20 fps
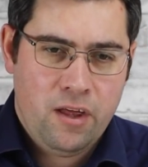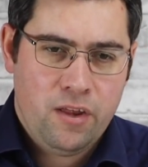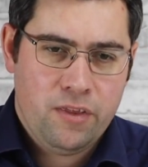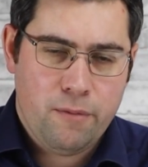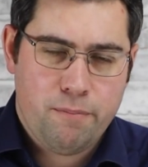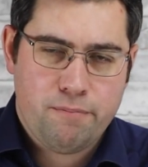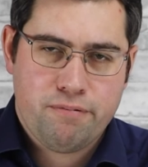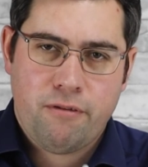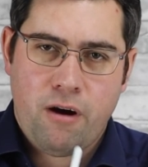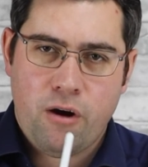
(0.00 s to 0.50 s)
the
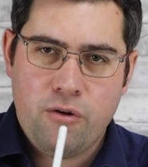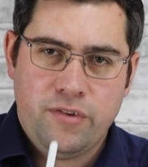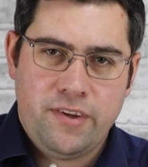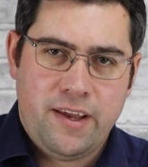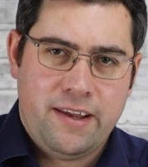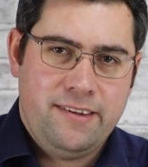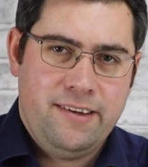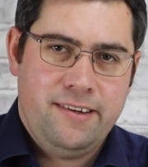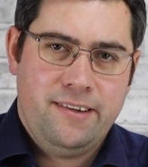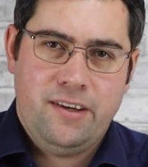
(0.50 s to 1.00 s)

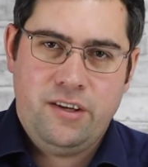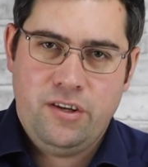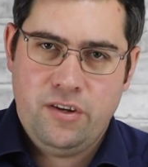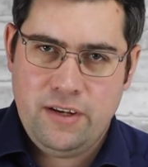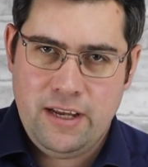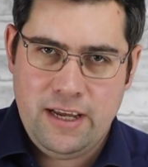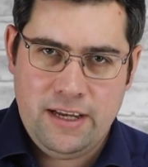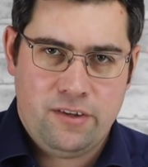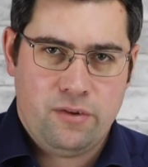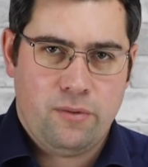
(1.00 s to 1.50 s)
processes that you
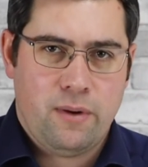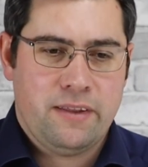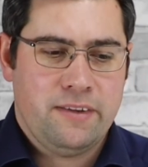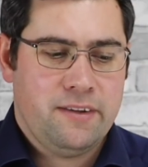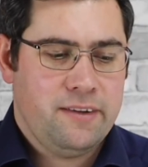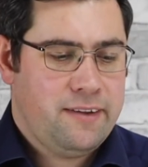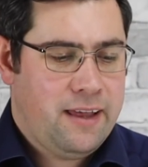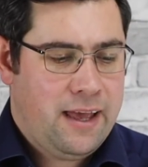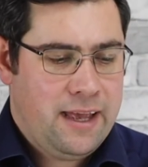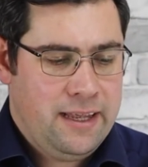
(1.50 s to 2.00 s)
need to
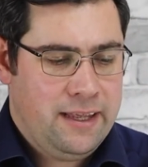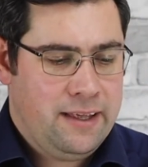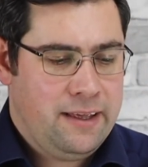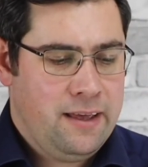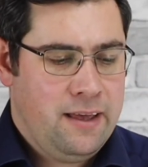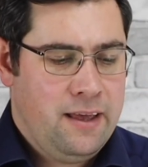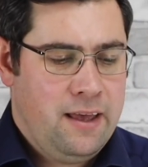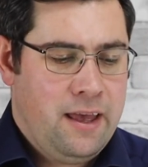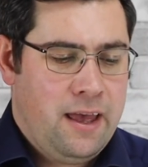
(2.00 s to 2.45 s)
undertake.